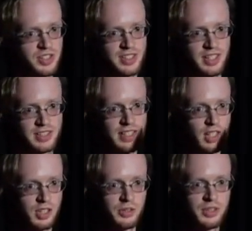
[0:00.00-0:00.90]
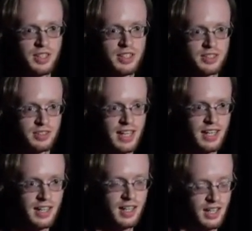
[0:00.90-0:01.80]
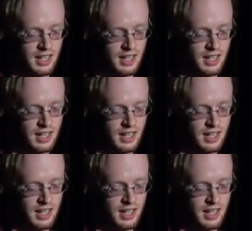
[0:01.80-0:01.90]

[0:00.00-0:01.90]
It says git clone this, do that.